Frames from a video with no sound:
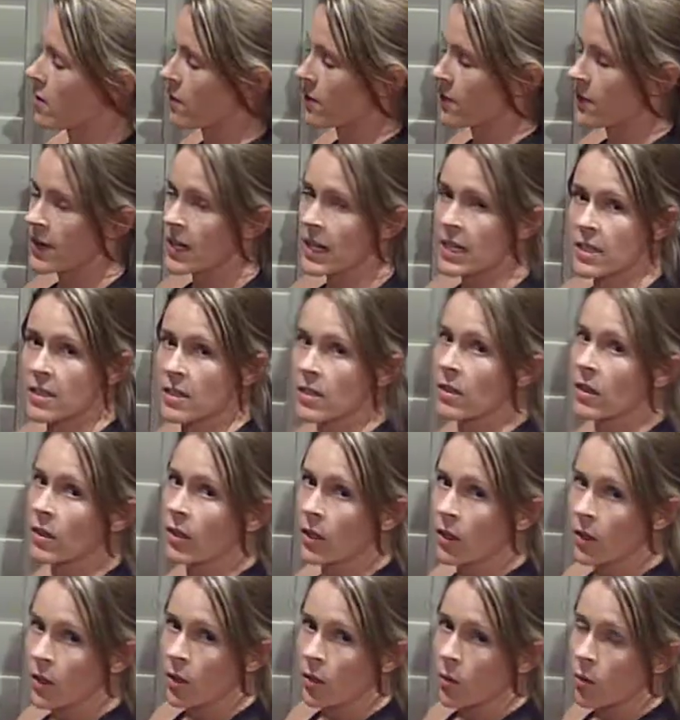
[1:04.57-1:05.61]
your feet,
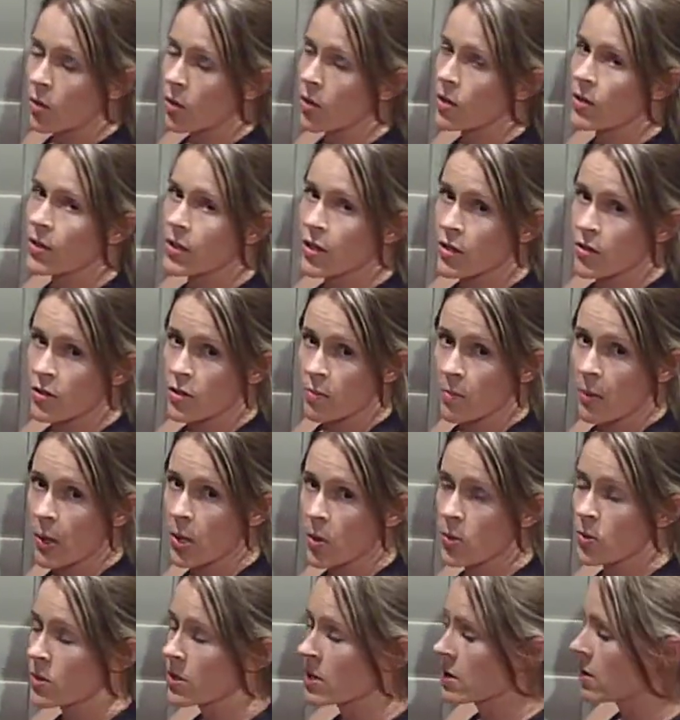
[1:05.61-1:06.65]
or you can use a
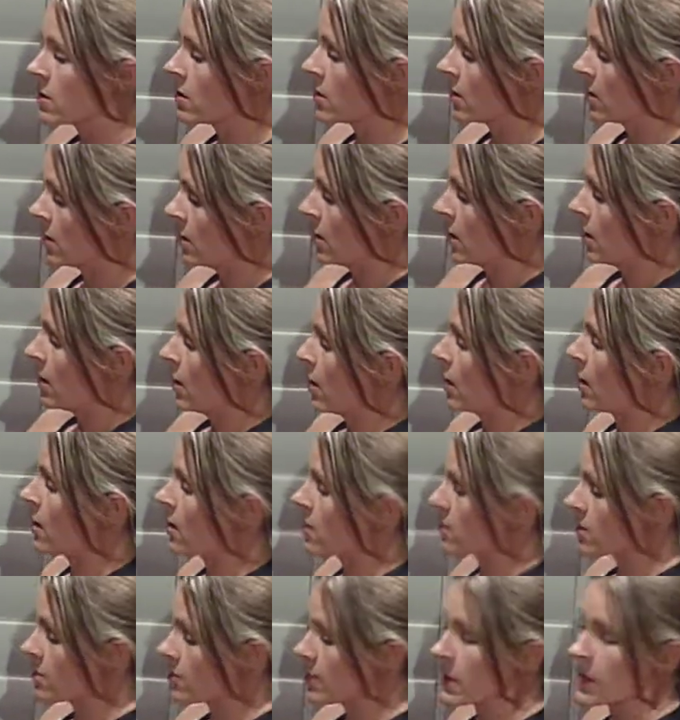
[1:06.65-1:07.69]
post, uh,
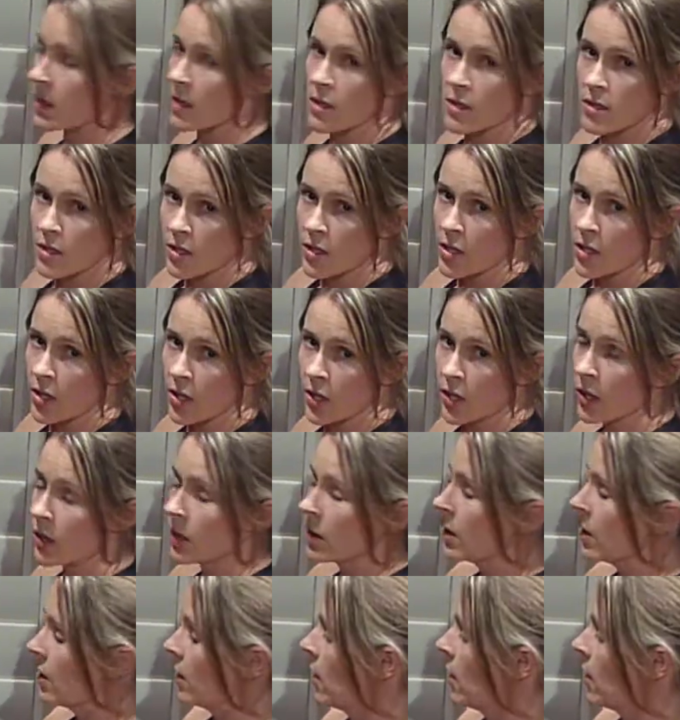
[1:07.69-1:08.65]
something that's secure.